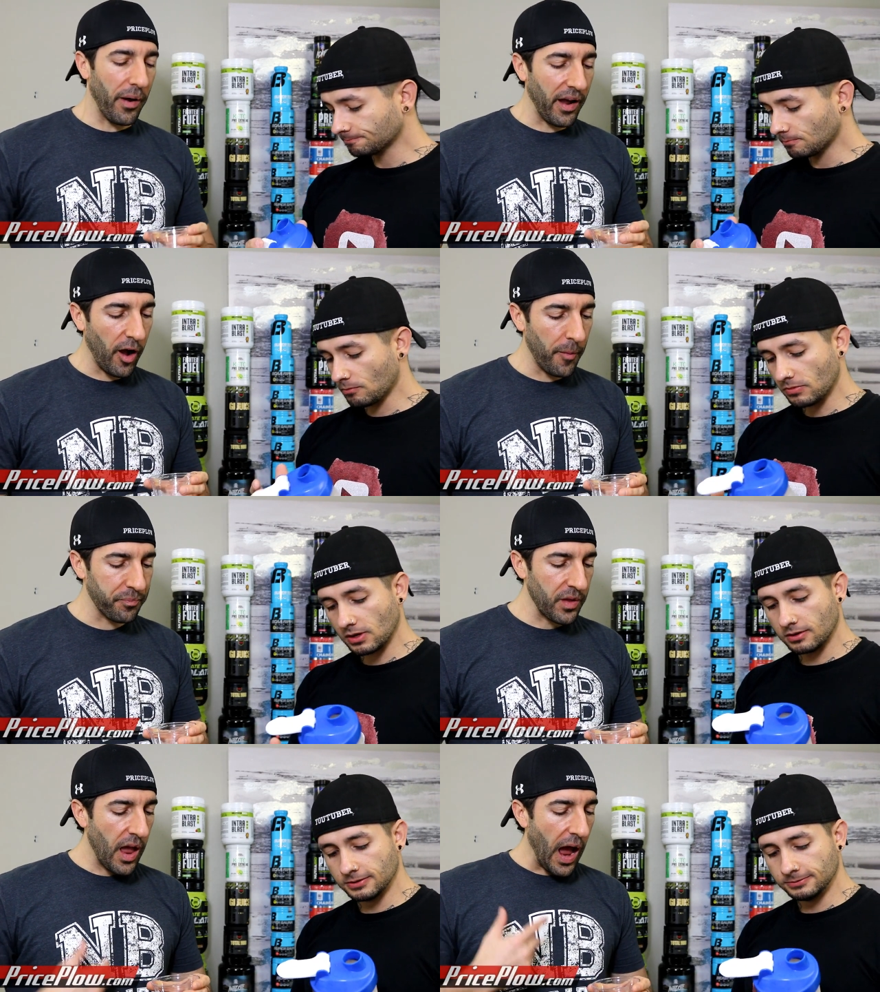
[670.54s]
Speaker 1: but
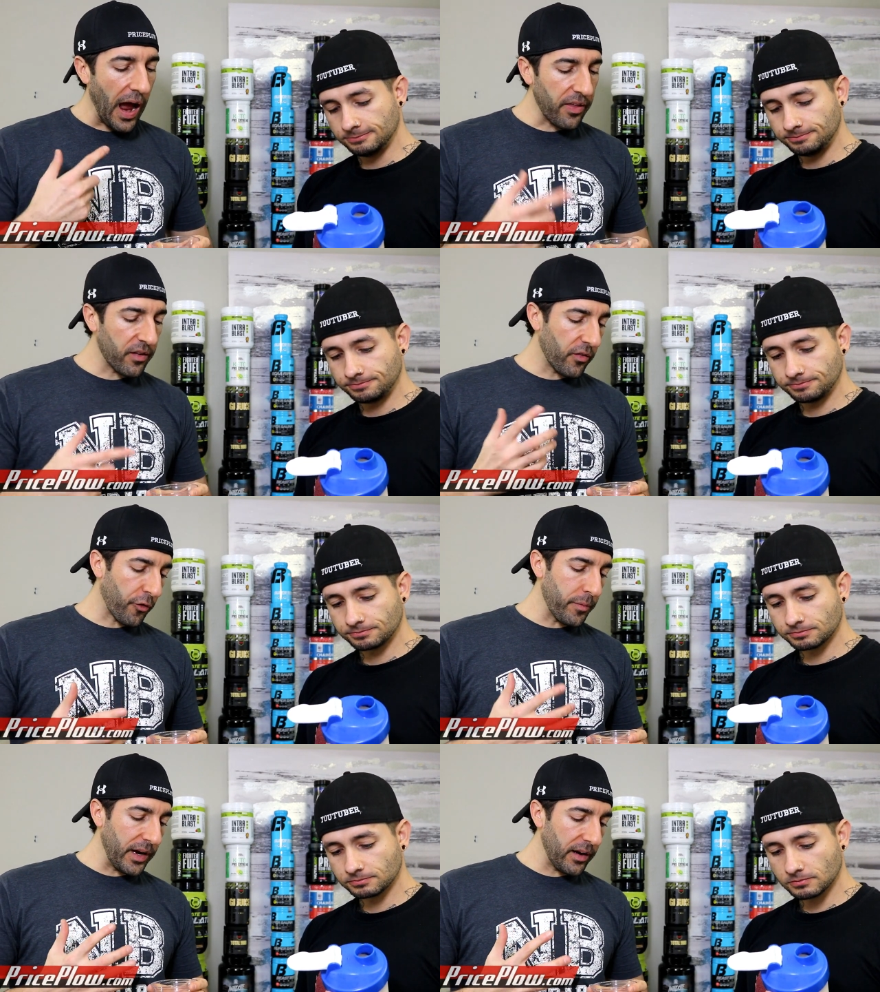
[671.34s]
um, I you know,
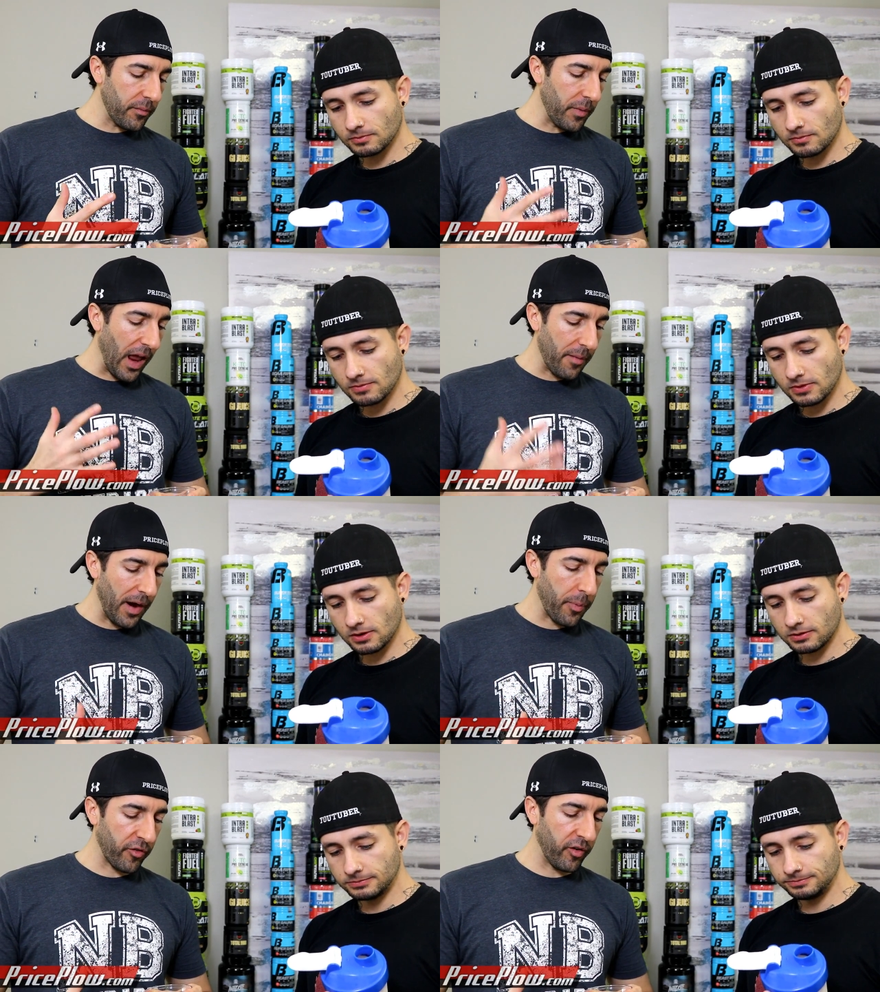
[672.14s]
for me and
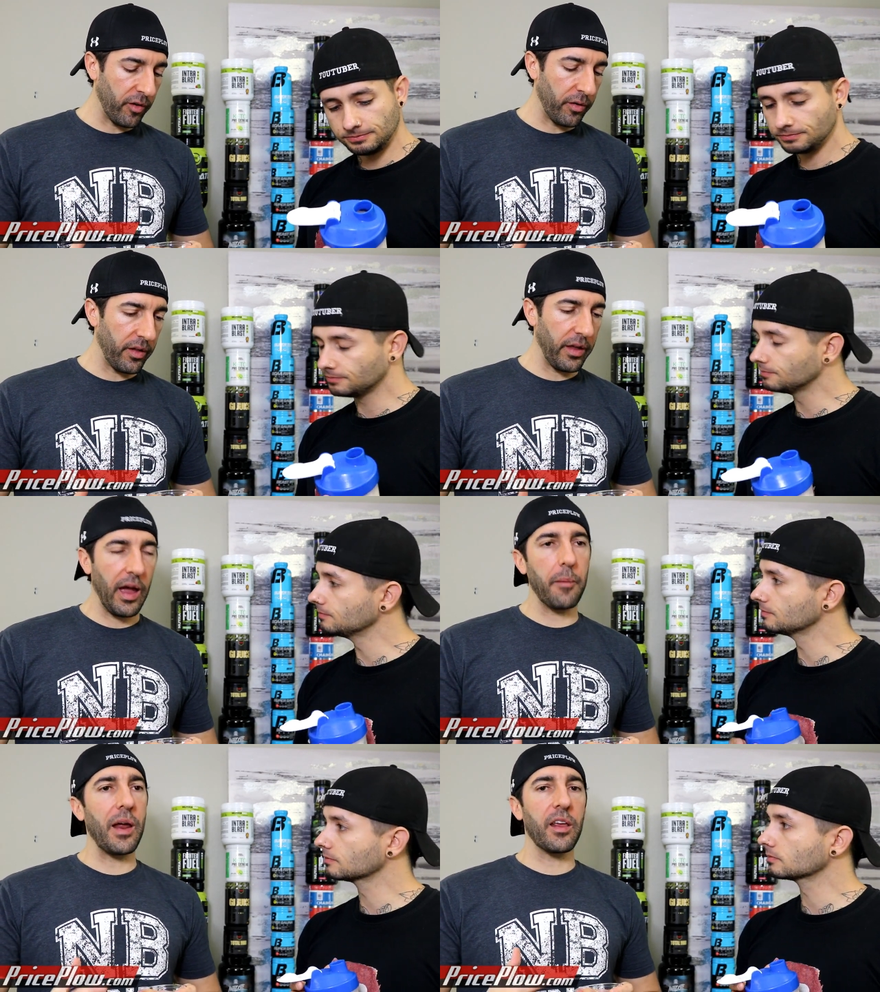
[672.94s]
my personal,
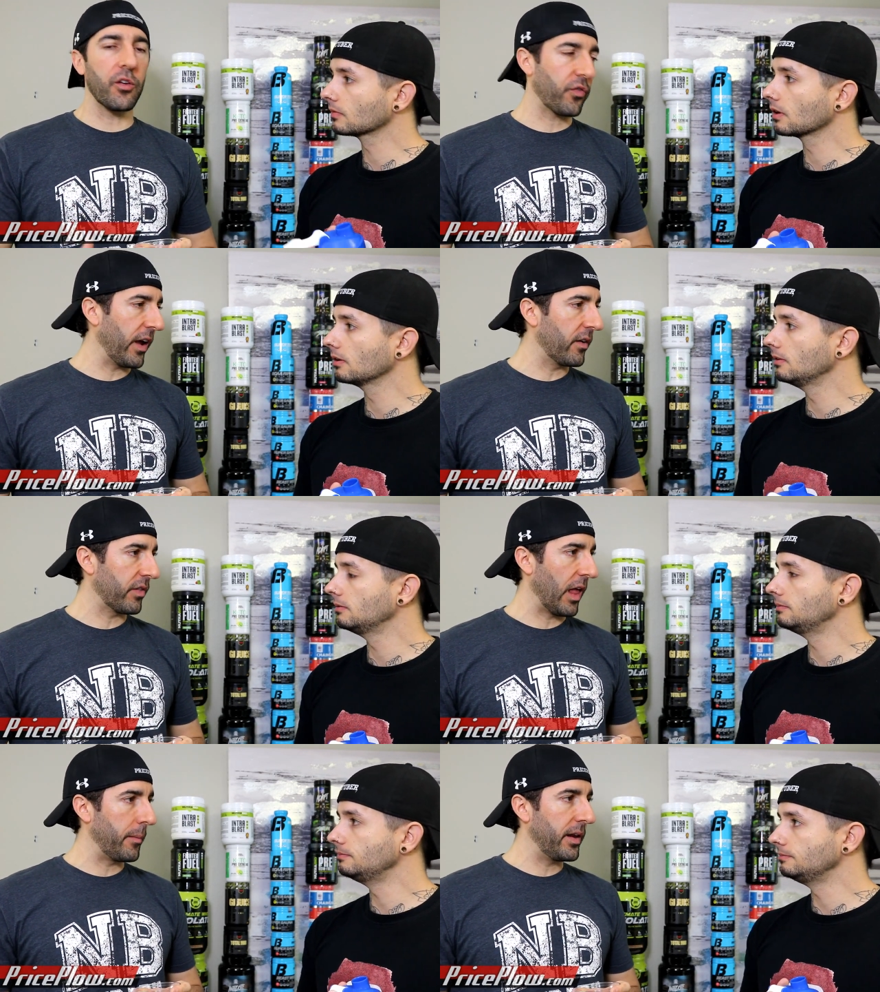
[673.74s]
I'm not a huge fan of
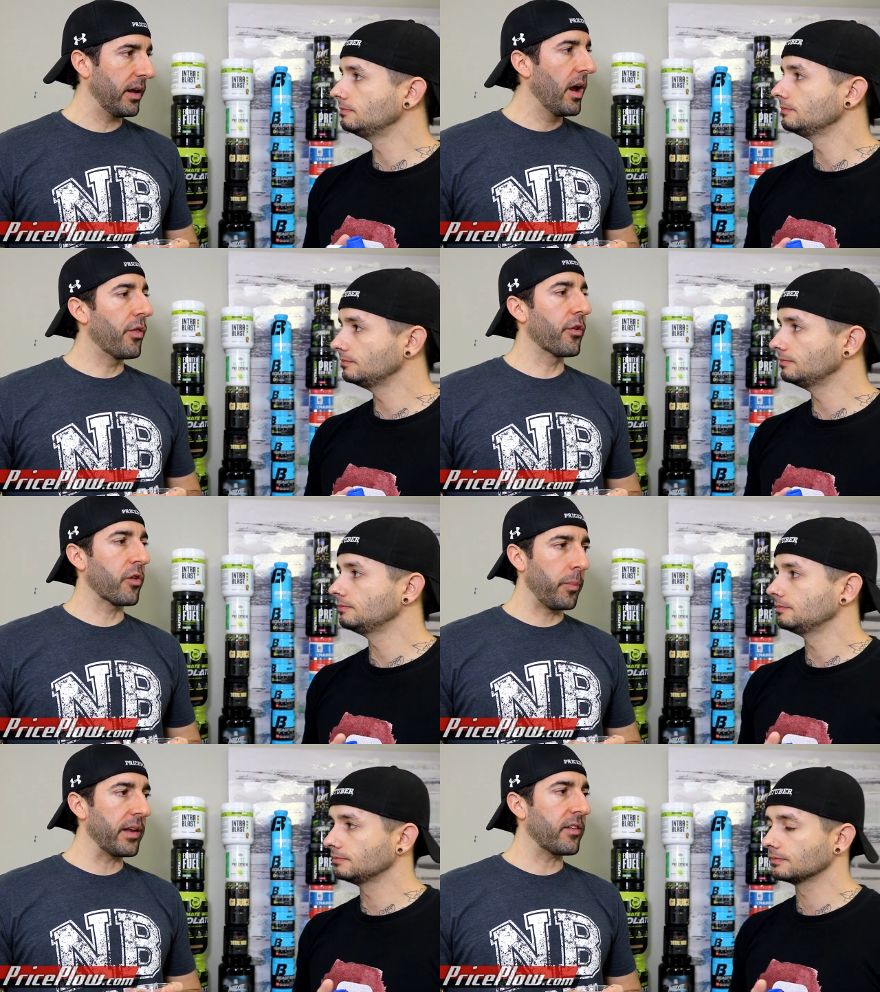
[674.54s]
lemon. Mm-hmm. There's
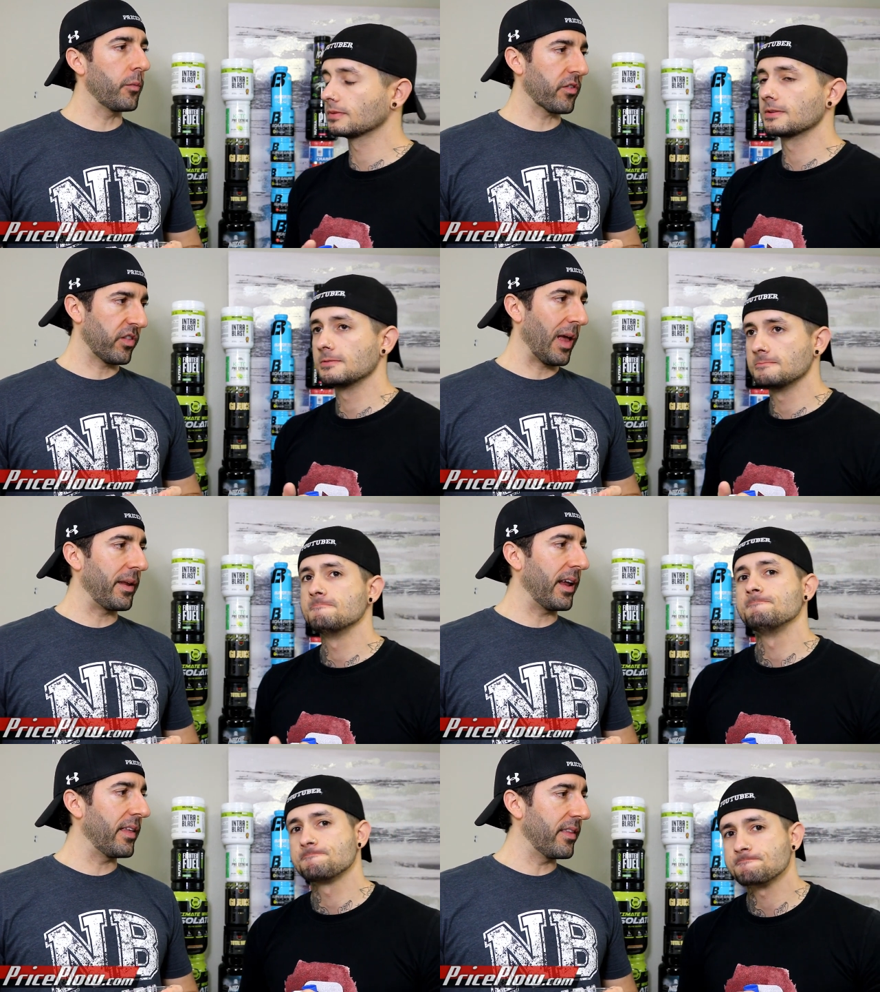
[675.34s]
a bit too much
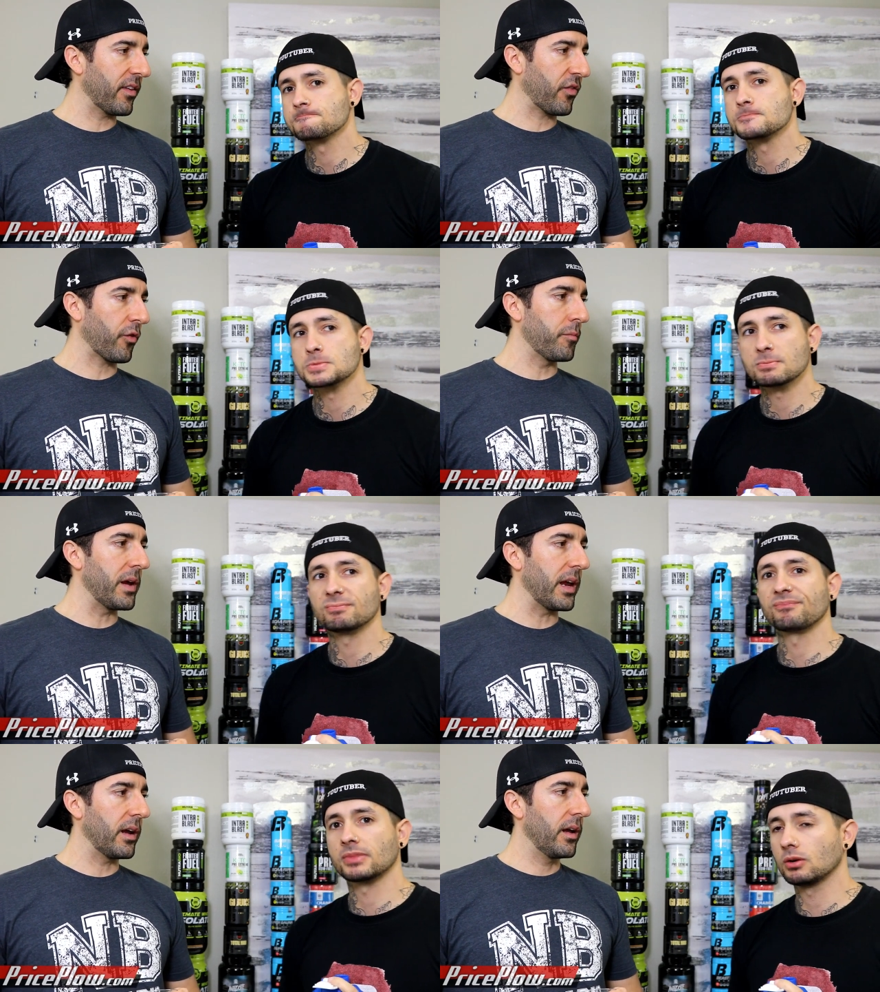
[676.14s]
lemon in this for
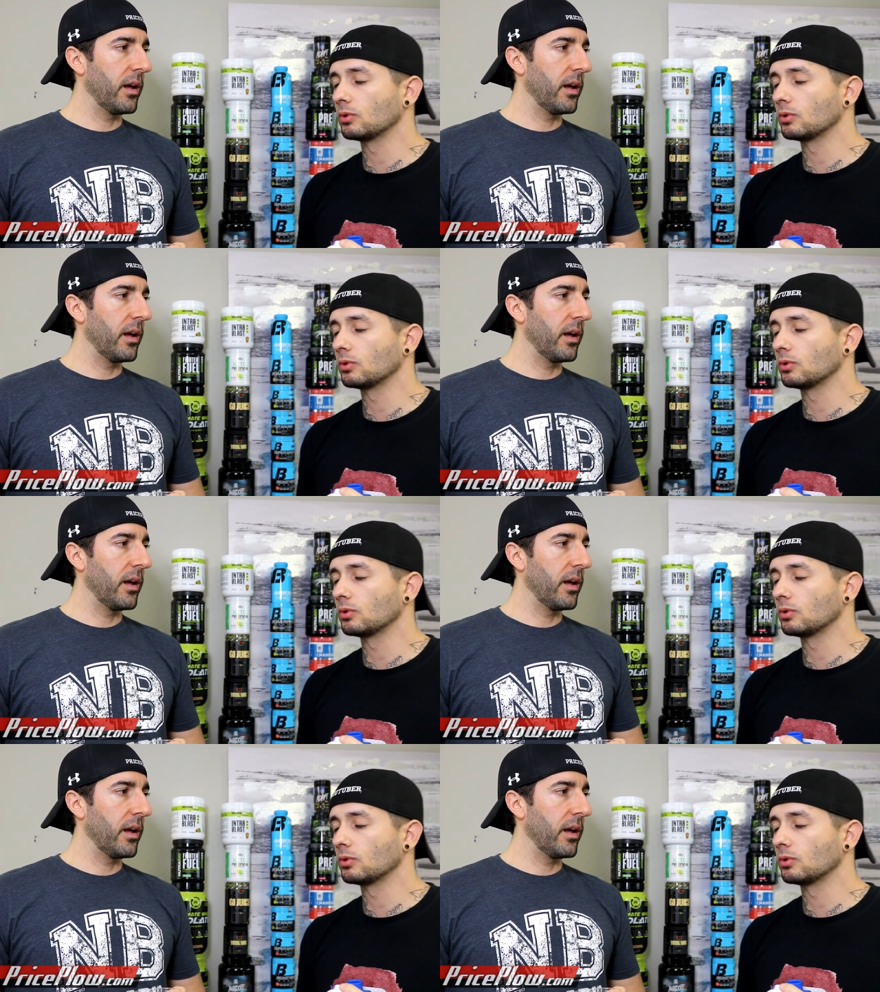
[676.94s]
me.